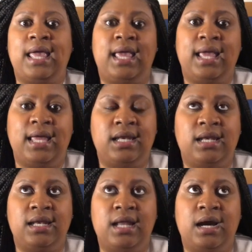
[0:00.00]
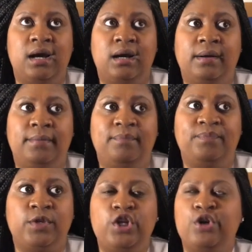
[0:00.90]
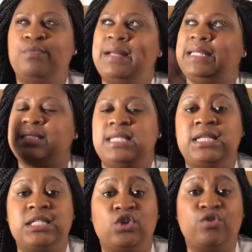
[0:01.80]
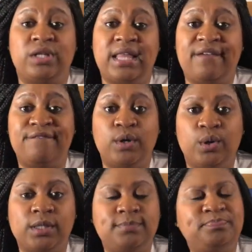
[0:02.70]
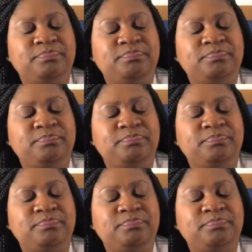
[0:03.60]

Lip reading: and you know, my destinations aren't that far.